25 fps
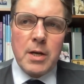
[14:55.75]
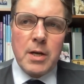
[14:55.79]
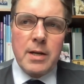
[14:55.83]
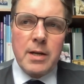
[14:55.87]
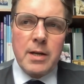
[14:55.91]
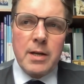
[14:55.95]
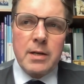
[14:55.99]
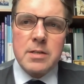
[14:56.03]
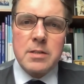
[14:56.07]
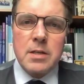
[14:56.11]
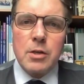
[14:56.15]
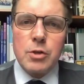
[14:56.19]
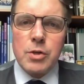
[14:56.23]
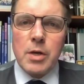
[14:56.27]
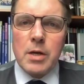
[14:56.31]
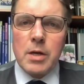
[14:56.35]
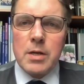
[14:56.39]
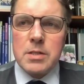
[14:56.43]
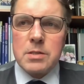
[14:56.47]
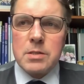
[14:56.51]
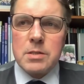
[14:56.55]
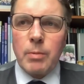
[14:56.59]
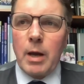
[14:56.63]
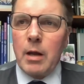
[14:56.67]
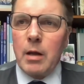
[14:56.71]
anesthesia
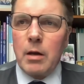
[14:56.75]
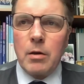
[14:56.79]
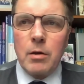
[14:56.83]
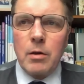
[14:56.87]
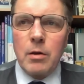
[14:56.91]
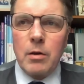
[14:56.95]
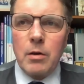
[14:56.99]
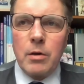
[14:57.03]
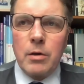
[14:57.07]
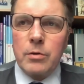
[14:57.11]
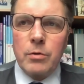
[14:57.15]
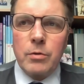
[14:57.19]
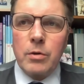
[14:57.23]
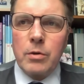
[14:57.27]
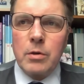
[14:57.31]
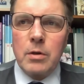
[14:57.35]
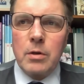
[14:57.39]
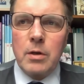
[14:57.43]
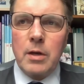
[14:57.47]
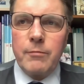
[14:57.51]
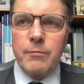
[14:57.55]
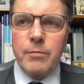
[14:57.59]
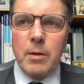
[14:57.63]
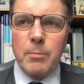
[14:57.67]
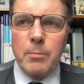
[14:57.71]
as well, or do you
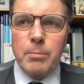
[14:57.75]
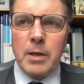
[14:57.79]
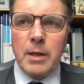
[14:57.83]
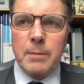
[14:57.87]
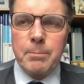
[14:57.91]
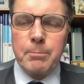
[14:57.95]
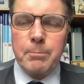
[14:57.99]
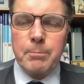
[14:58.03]
leave the blood